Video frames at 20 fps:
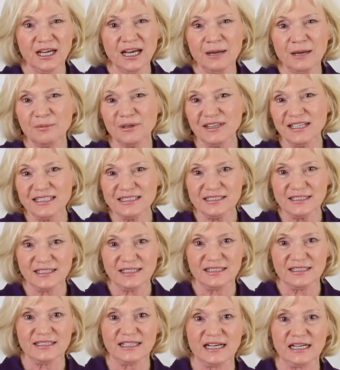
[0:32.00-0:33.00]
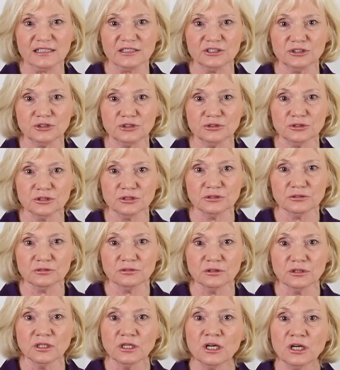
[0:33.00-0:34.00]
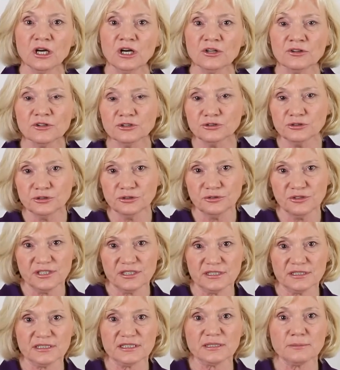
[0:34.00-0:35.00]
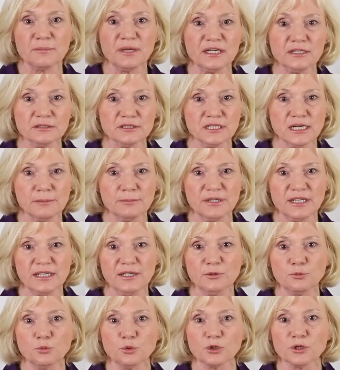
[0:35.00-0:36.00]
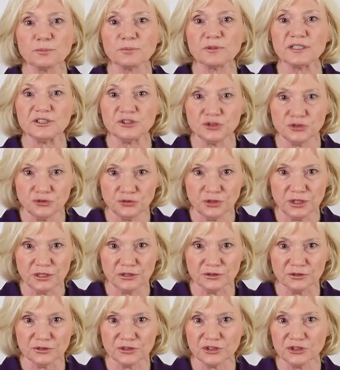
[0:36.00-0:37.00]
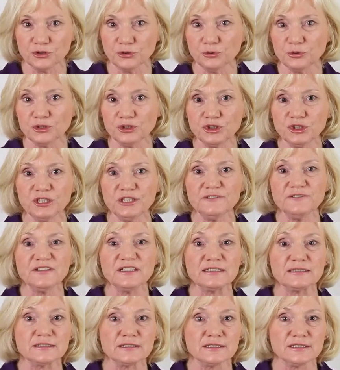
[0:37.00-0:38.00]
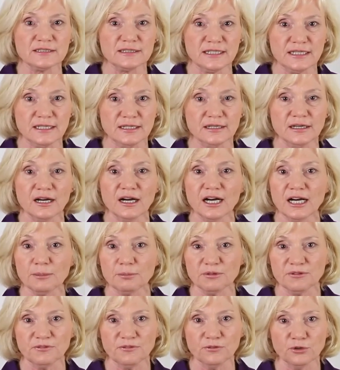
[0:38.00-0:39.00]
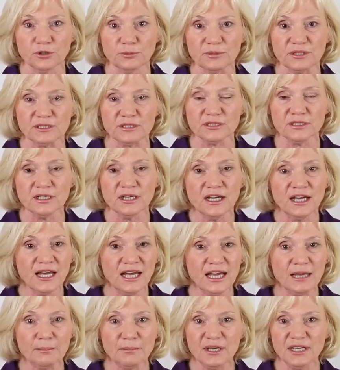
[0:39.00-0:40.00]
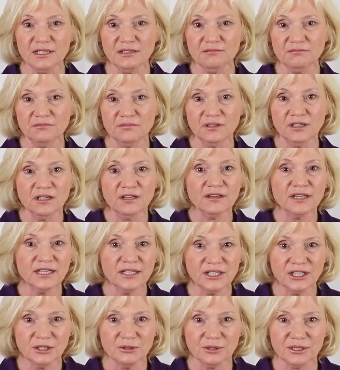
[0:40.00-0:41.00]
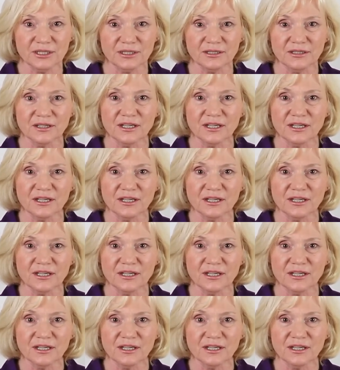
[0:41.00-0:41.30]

But that's not exactly true. The truth is the male-dominated workplace struggles to achieve and sustain high performance. And men, they know it.